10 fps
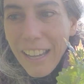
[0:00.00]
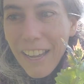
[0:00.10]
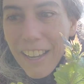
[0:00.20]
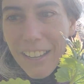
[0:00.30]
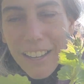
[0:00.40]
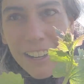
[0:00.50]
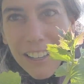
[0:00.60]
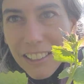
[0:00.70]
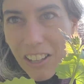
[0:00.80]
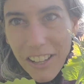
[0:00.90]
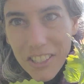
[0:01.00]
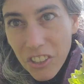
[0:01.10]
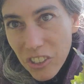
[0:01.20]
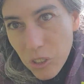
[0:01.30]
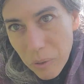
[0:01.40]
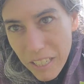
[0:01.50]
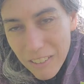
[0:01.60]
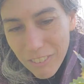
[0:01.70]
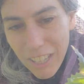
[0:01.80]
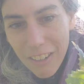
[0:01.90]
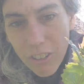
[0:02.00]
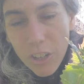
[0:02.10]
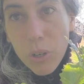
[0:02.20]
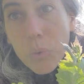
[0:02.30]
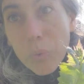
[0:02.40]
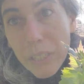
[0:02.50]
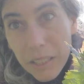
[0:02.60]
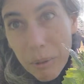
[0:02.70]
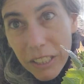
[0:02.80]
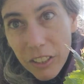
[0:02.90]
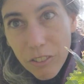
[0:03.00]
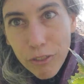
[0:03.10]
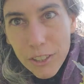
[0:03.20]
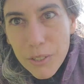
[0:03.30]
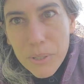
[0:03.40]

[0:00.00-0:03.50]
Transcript: lots of good green flavor, really good for you.